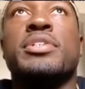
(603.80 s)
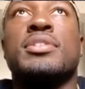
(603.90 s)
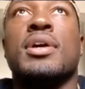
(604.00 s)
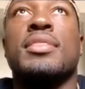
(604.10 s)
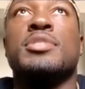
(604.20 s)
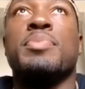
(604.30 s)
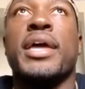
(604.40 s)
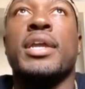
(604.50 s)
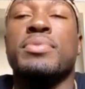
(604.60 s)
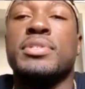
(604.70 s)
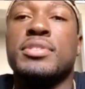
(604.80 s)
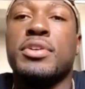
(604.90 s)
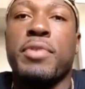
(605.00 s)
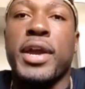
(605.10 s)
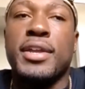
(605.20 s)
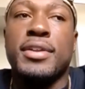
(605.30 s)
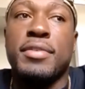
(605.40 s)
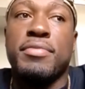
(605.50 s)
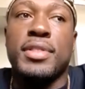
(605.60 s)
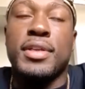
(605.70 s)
Each person on this planet was
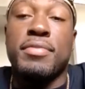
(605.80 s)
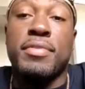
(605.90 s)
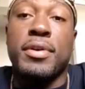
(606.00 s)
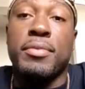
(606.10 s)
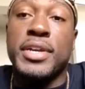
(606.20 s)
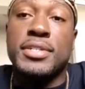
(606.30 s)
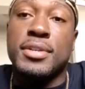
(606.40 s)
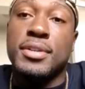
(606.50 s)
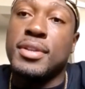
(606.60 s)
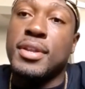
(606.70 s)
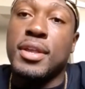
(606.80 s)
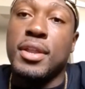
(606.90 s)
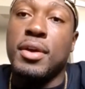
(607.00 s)
created differently for a reason,